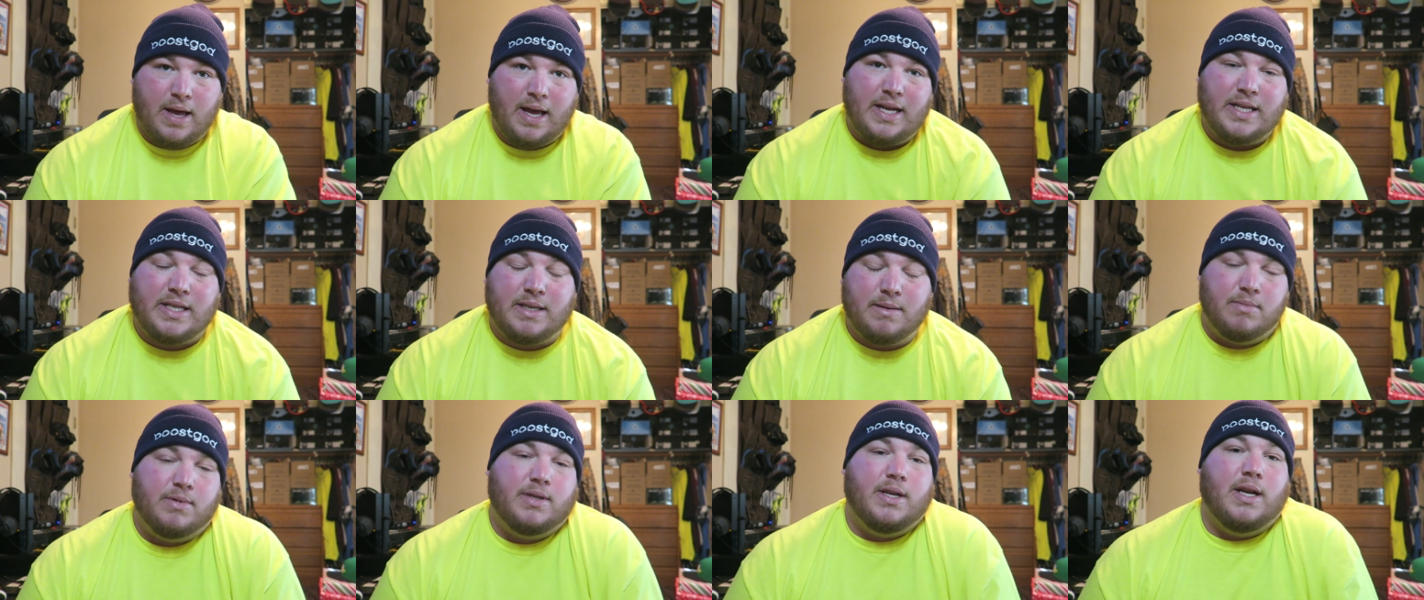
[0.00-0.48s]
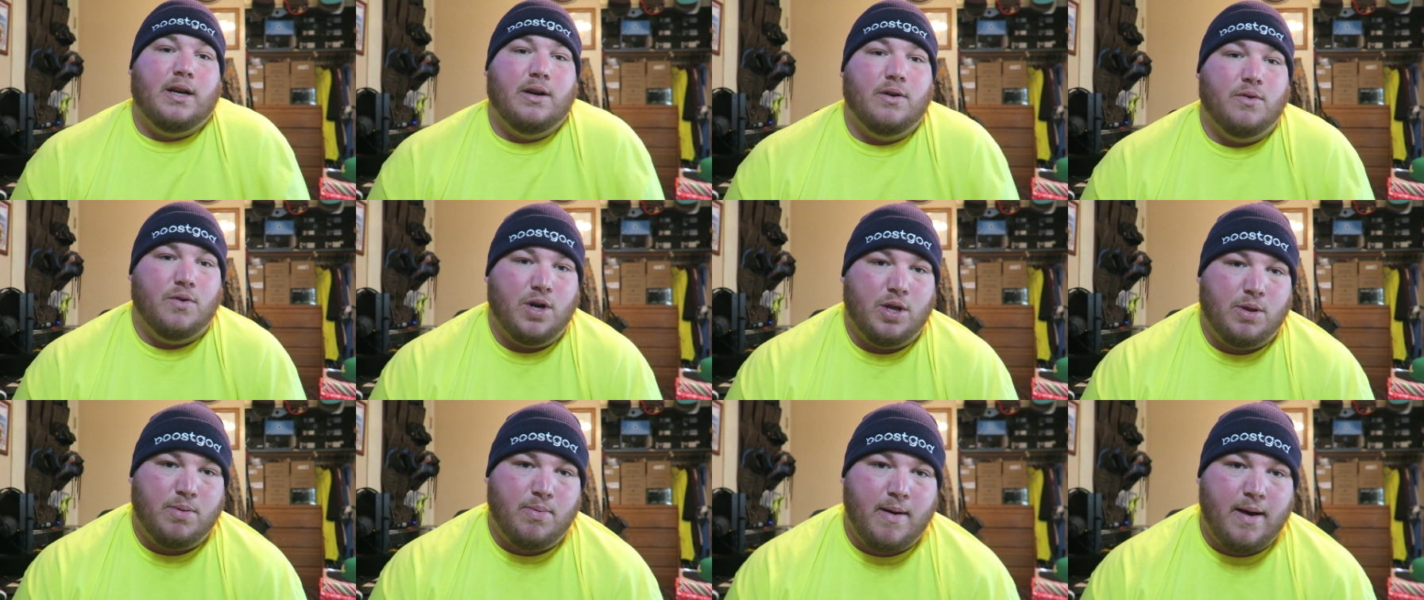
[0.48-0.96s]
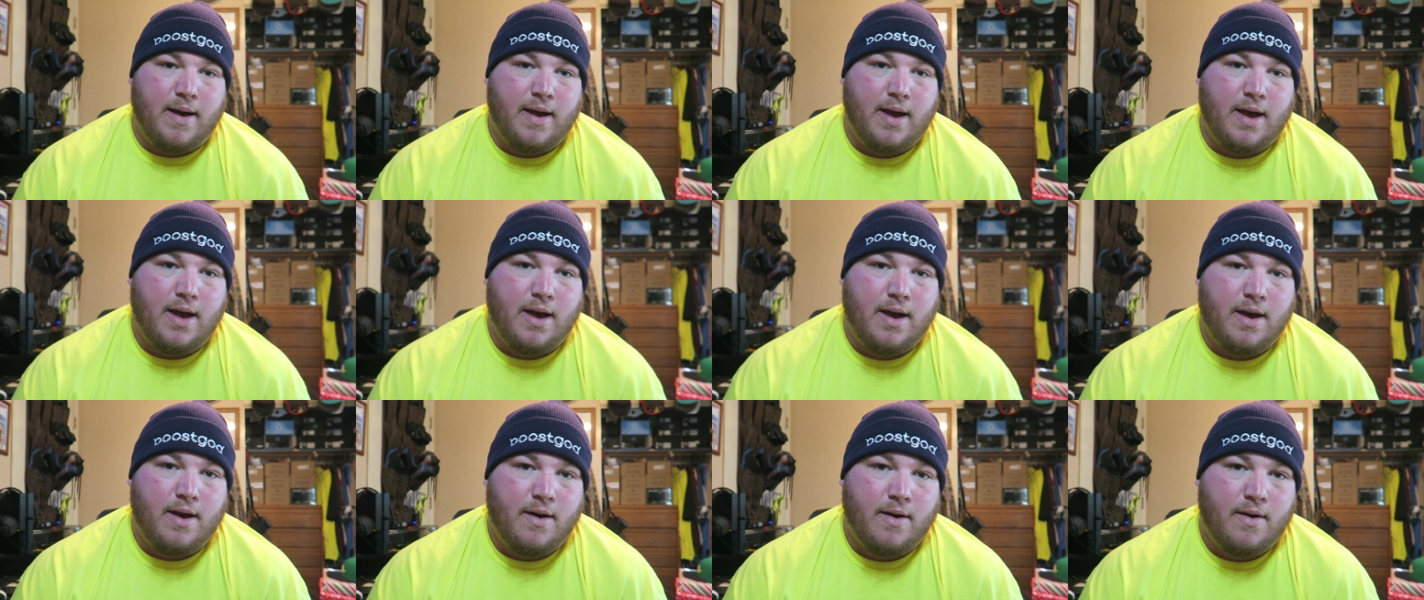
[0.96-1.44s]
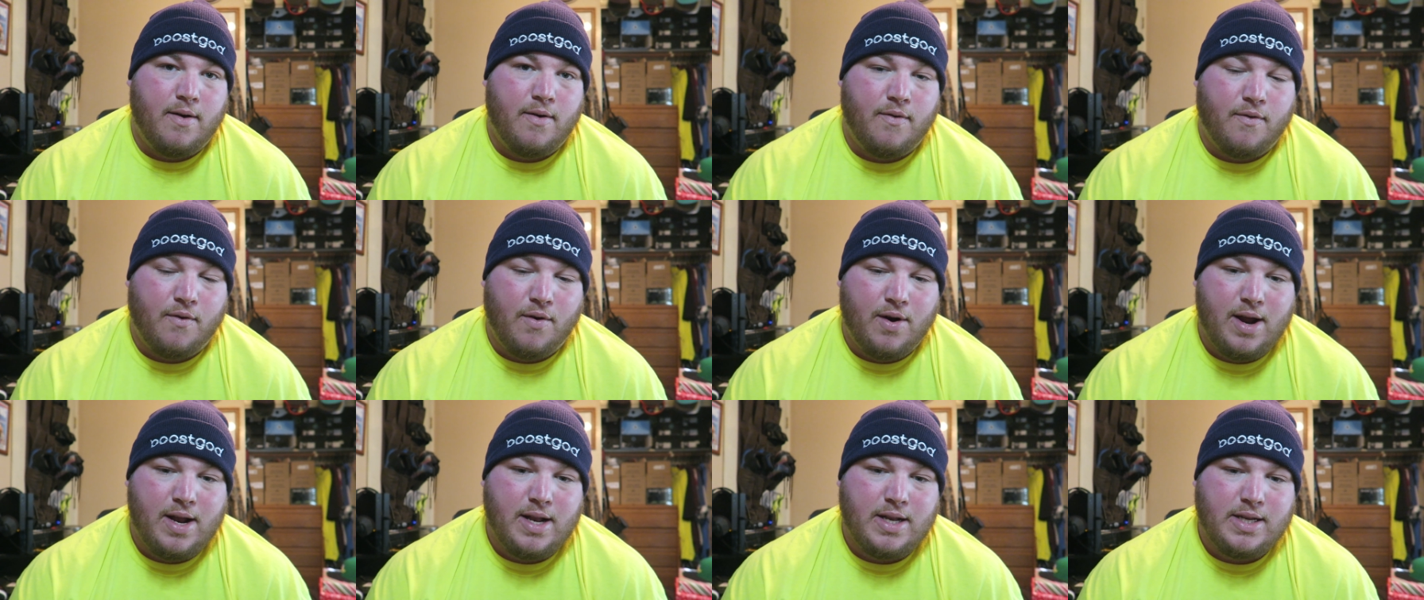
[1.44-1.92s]
eat some dinner with my
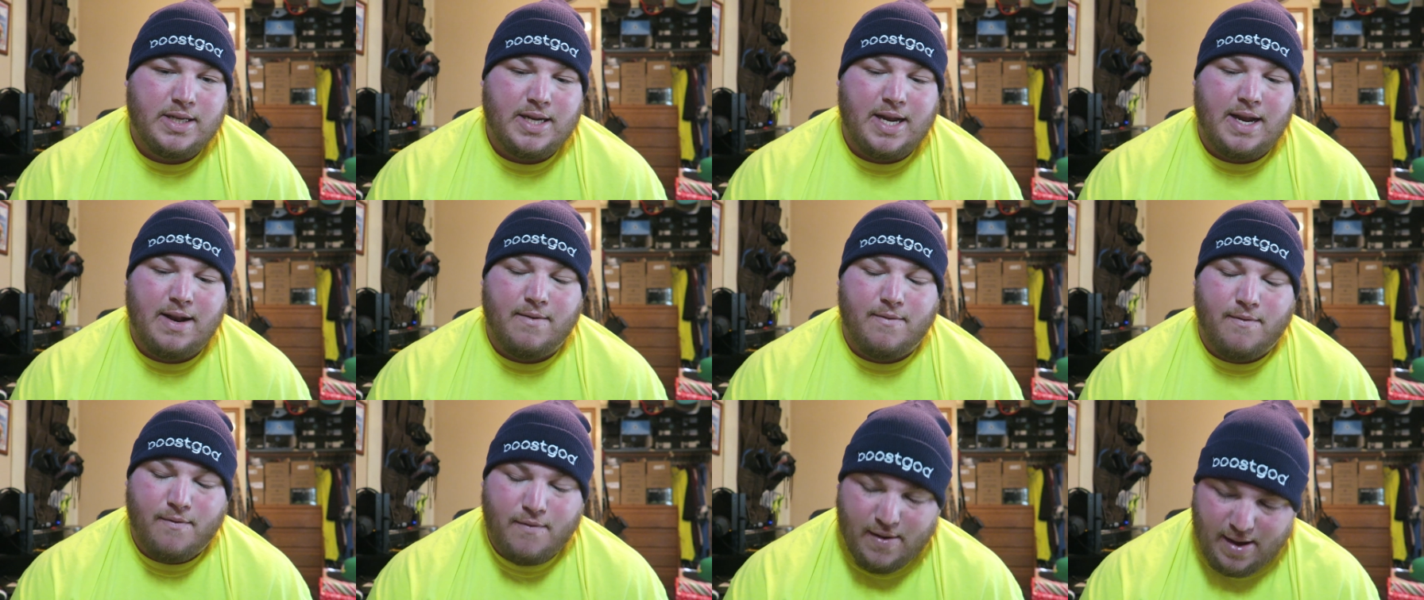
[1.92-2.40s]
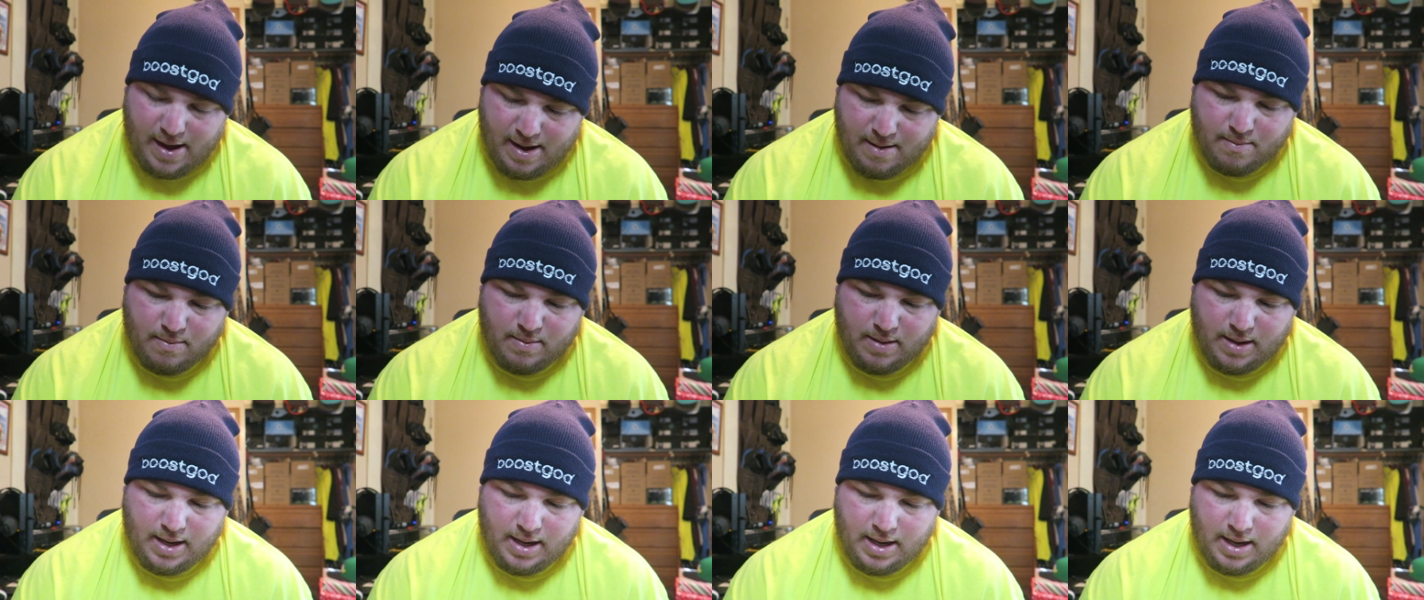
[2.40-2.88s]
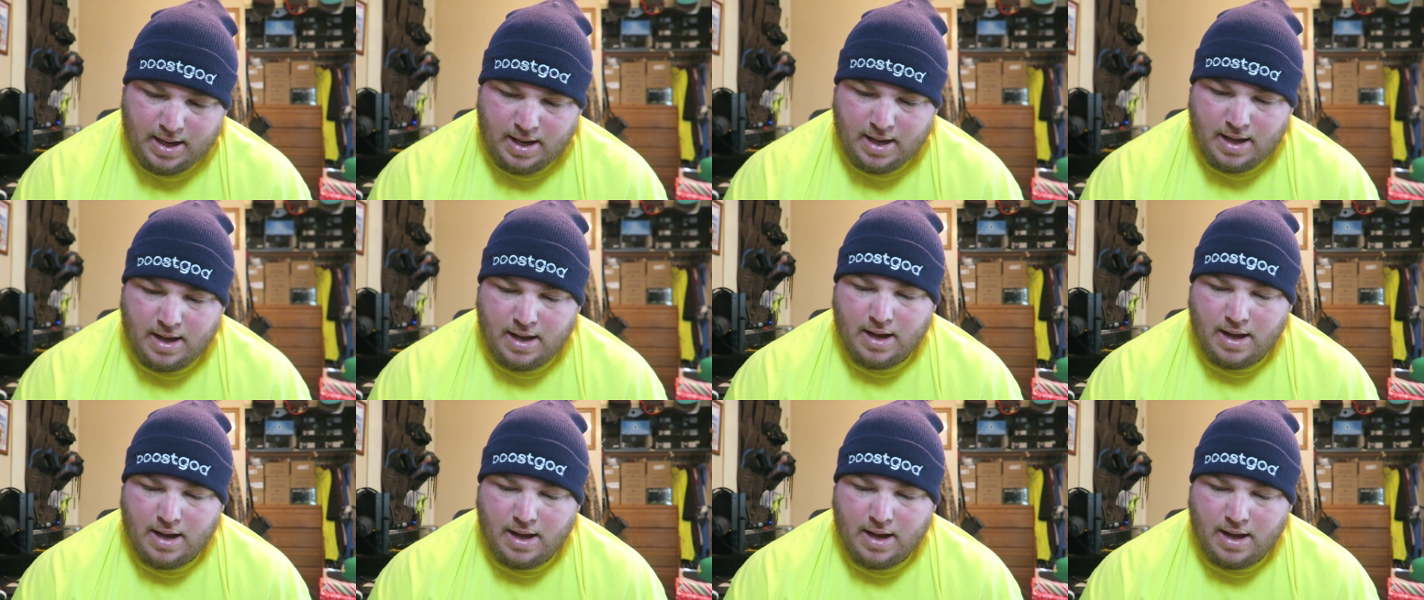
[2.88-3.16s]
friends and family,